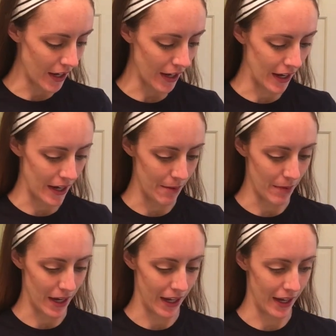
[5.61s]

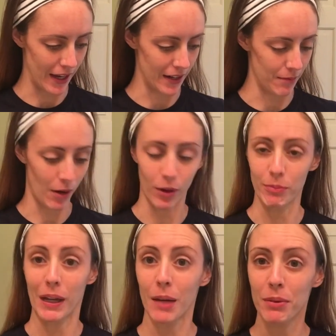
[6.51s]
And I'm not wearing
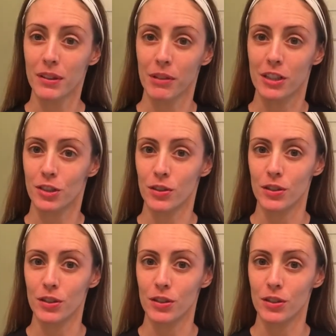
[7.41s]
makeup because I'm going to show